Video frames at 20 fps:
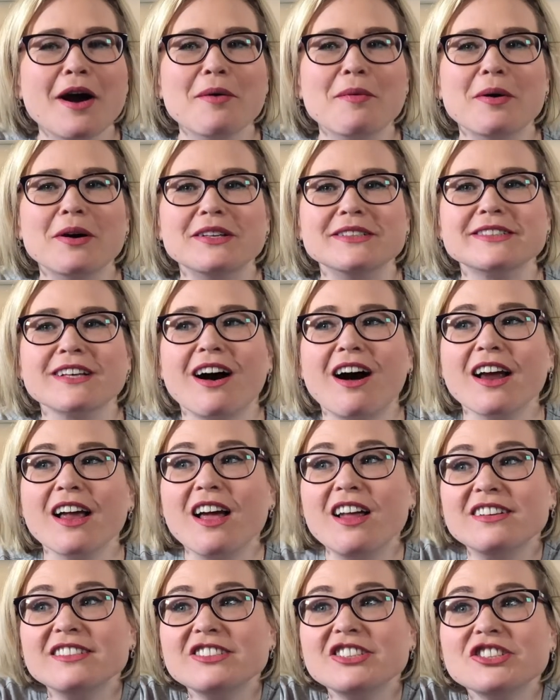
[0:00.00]
was I
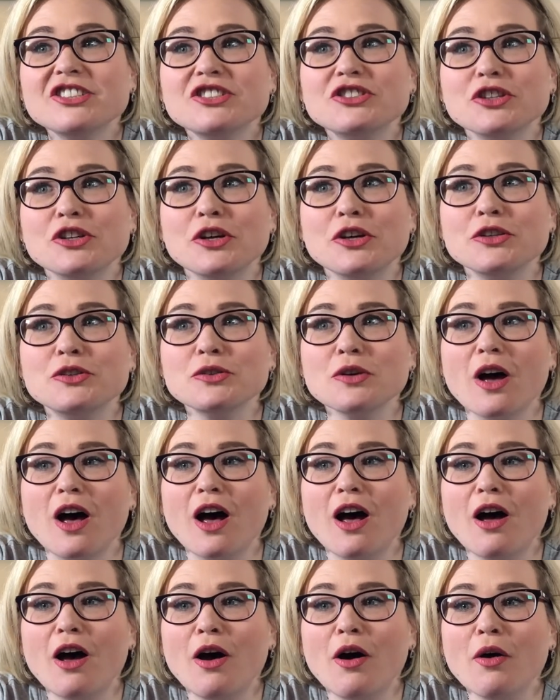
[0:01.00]
understood
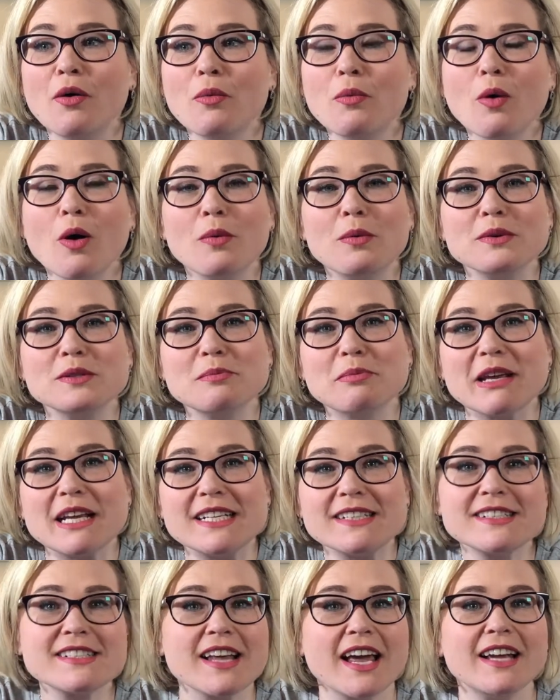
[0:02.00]
what was
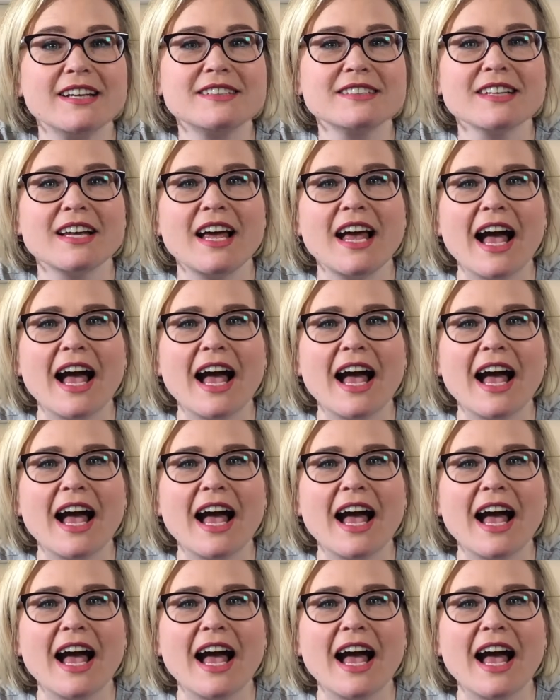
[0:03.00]
being said,